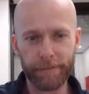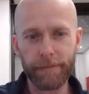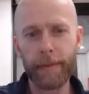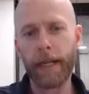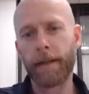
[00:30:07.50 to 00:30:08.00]

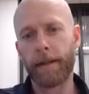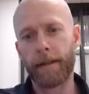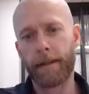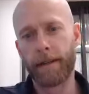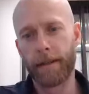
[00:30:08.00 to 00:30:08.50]

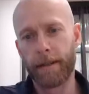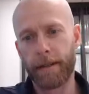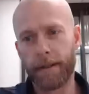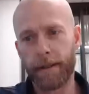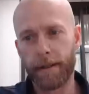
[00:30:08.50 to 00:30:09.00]

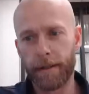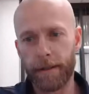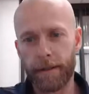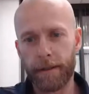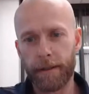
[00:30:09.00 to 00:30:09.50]

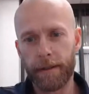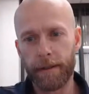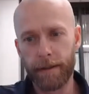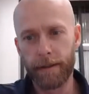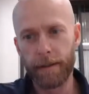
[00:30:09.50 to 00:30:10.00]

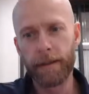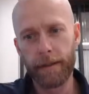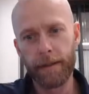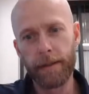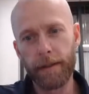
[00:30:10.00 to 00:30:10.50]

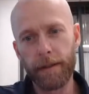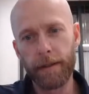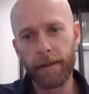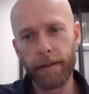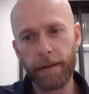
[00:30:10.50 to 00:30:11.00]

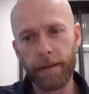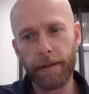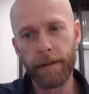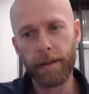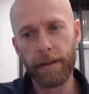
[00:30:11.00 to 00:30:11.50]

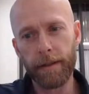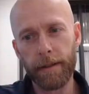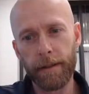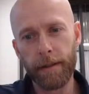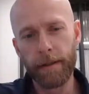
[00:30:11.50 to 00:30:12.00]

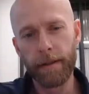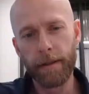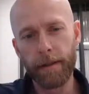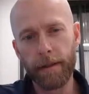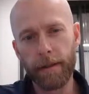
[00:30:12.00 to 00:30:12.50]

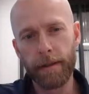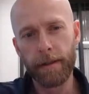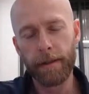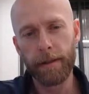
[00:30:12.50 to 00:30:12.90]
The person shown says nothing.